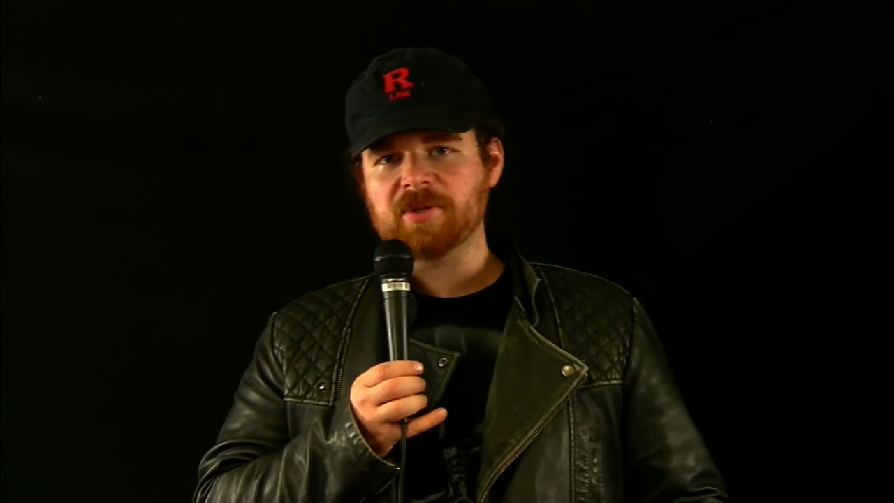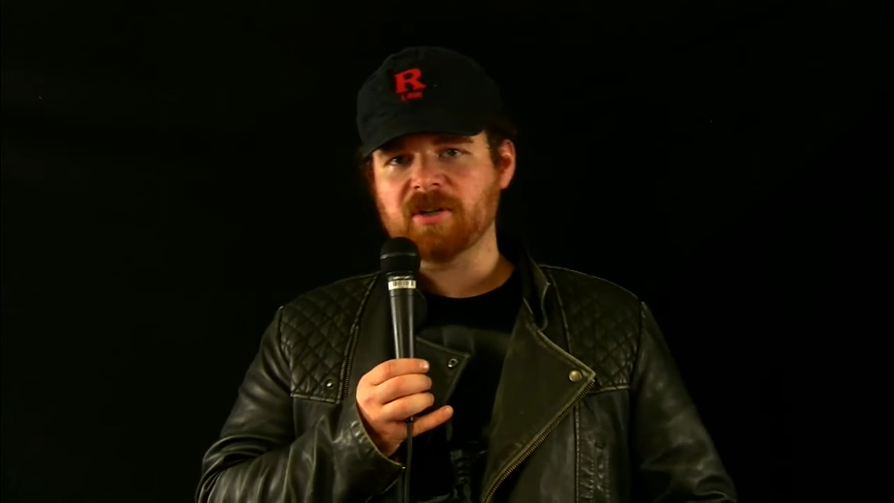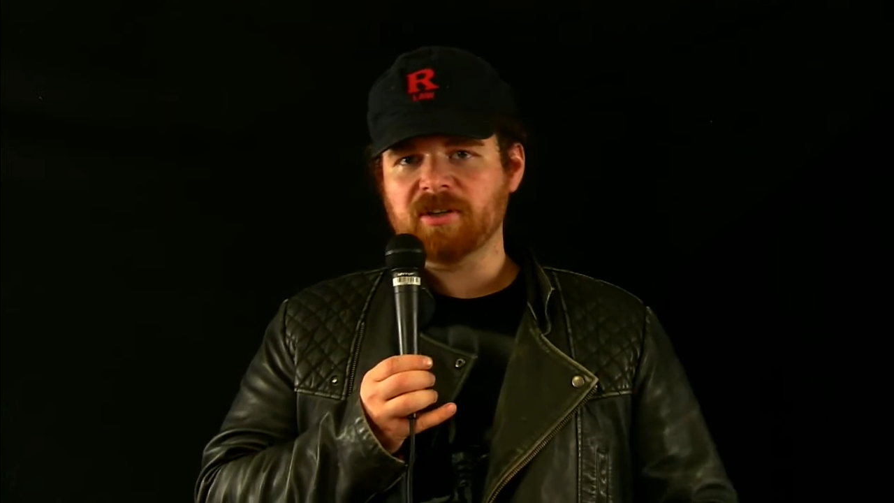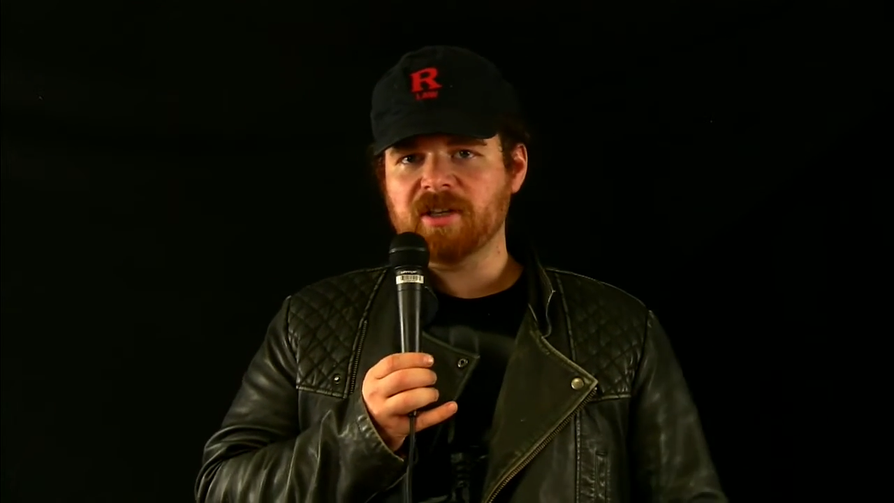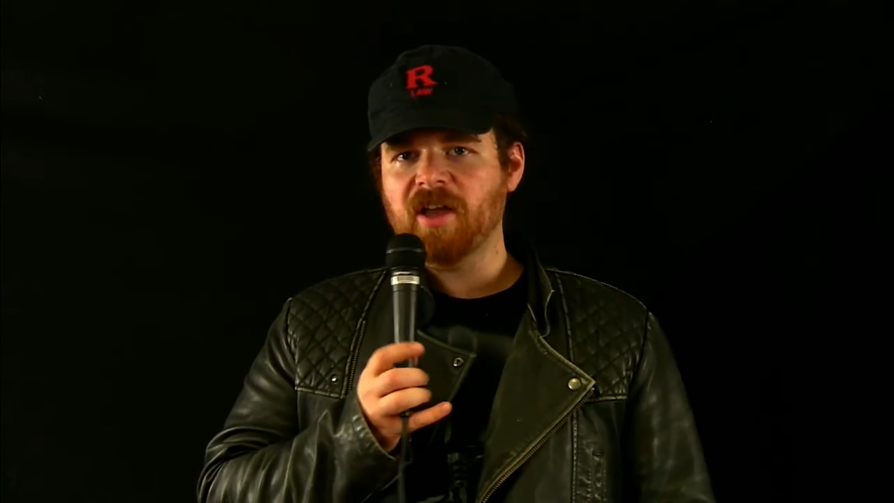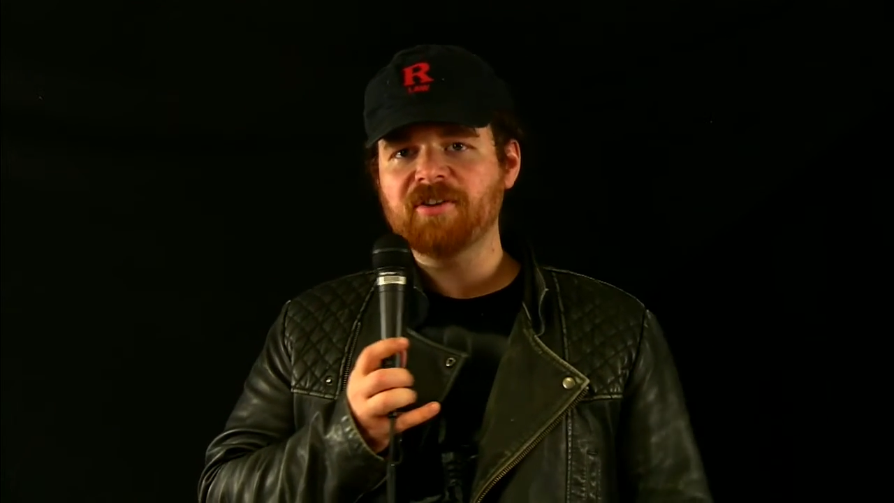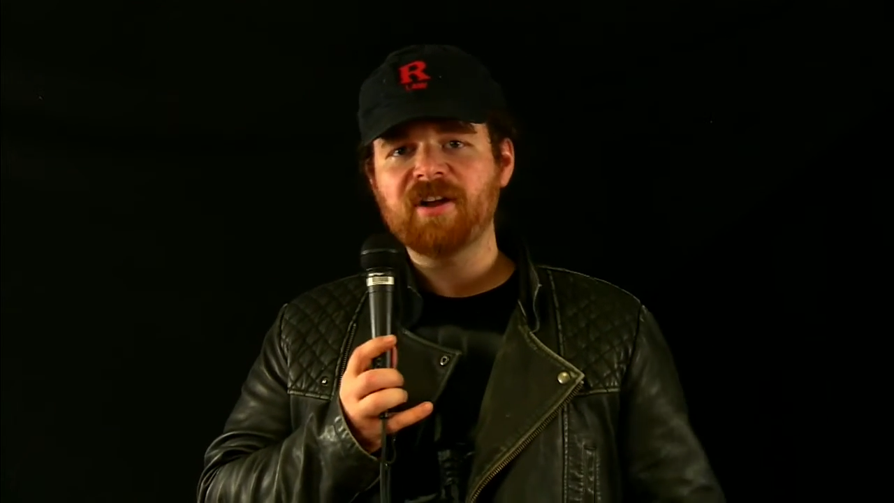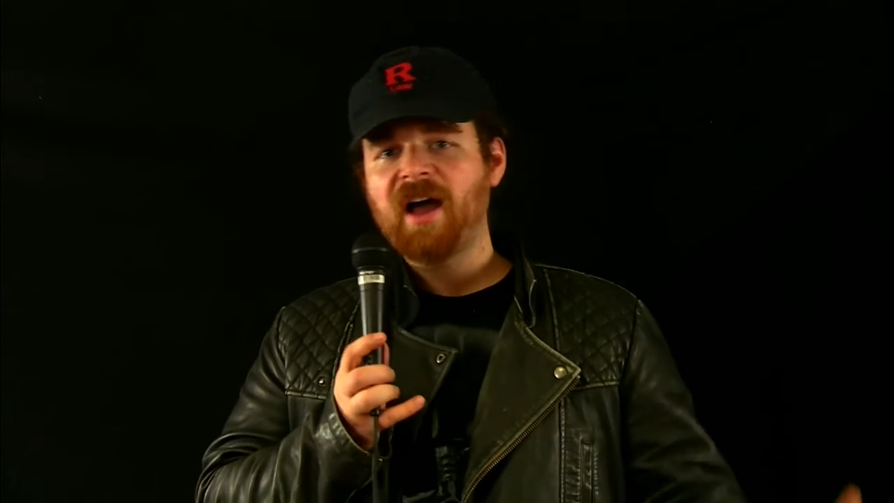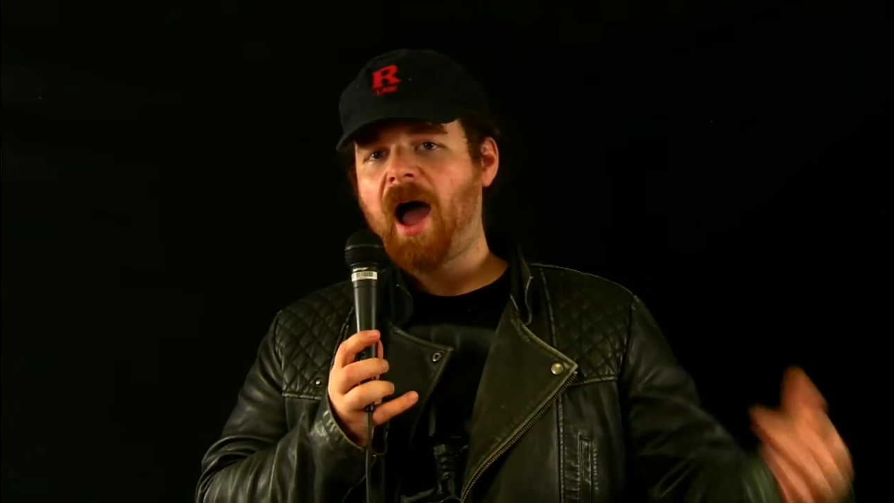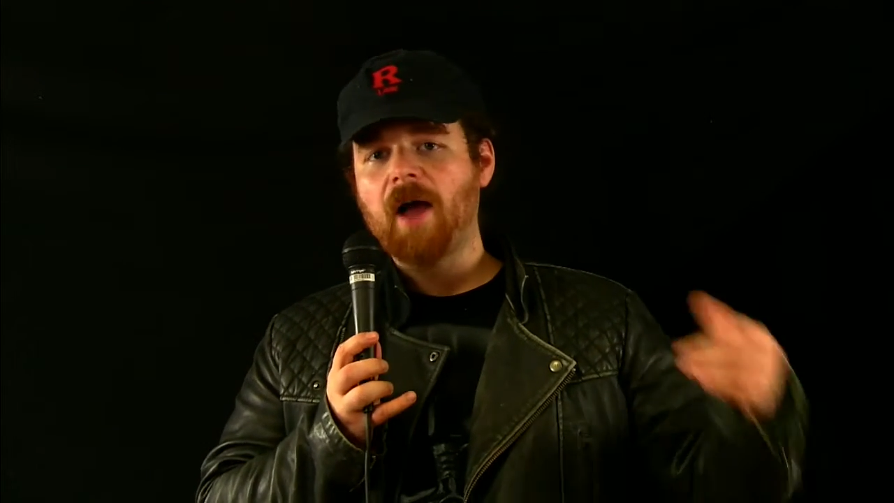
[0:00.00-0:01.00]
all together.
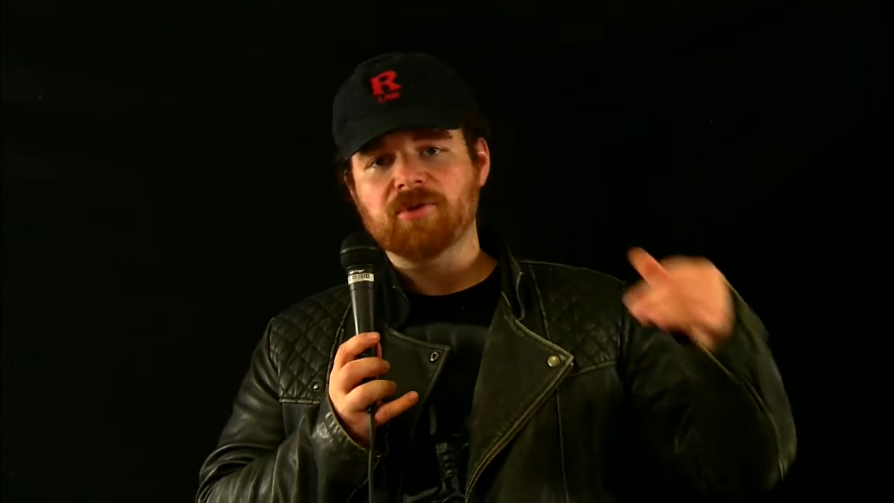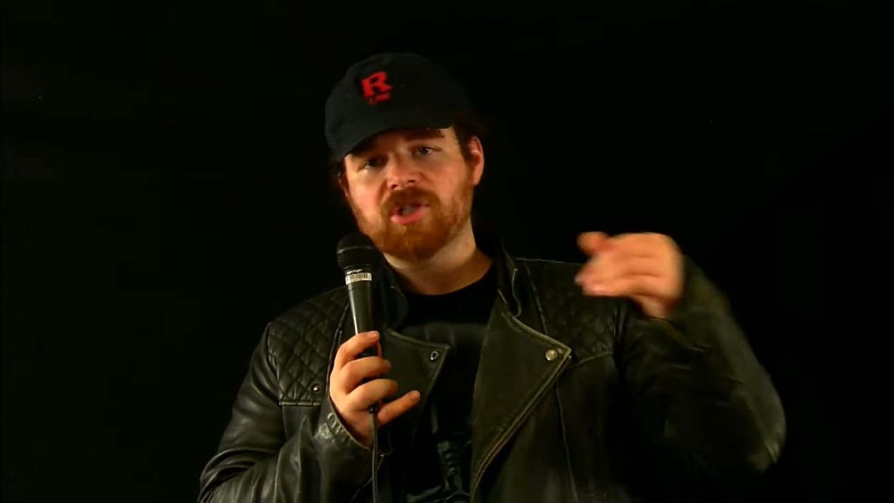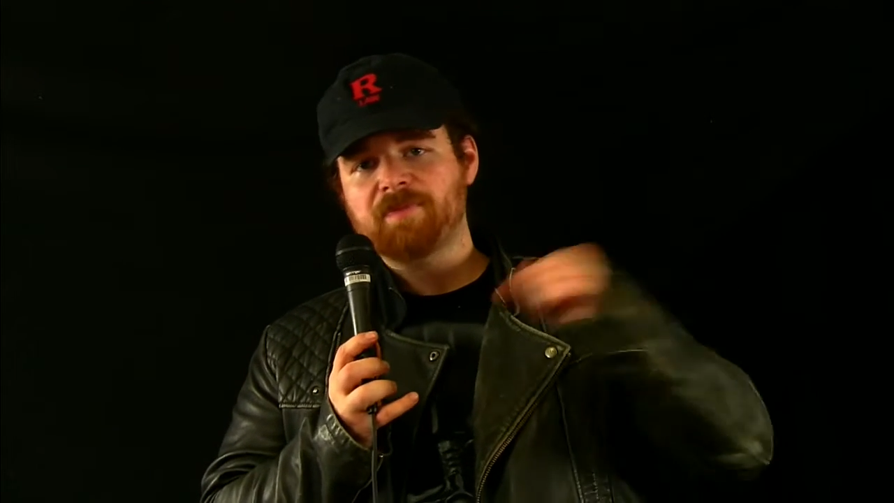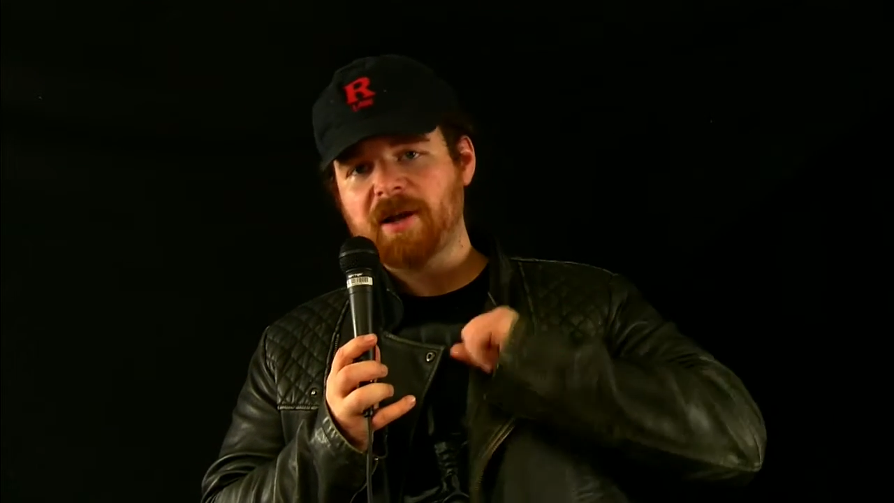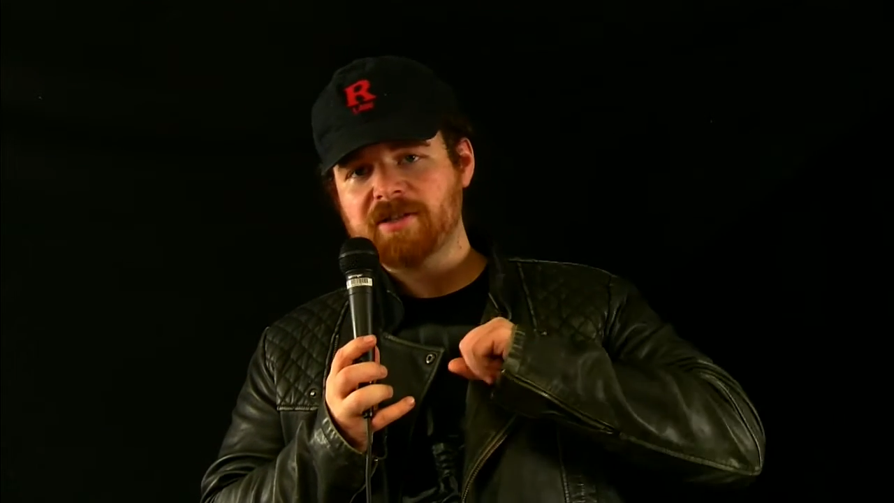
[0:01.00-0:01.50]
I respect